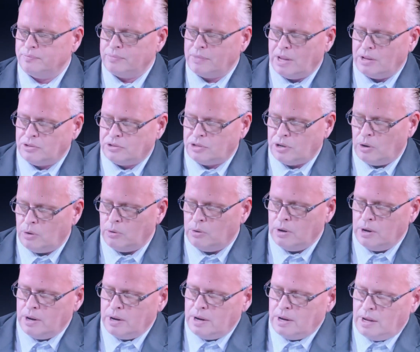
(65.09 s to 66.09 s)
And so
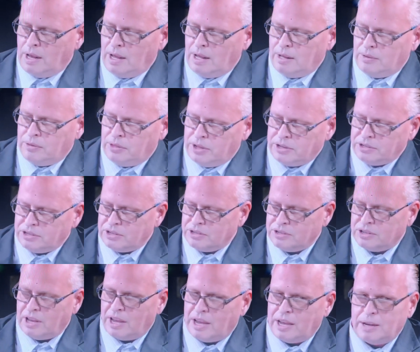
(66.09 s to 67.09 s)
this is
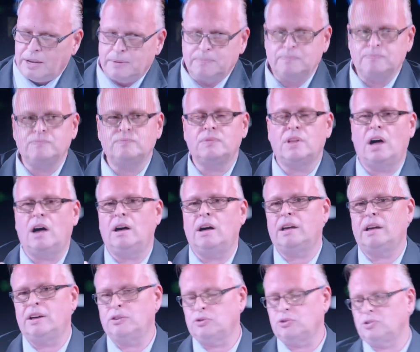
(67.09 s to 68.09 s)
a
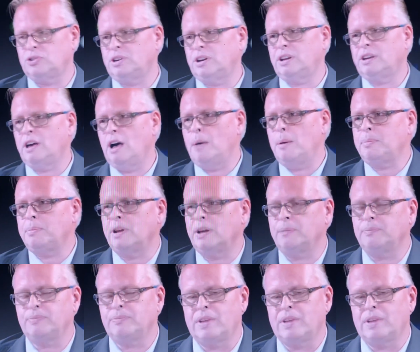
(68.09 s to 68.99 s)
interesting company.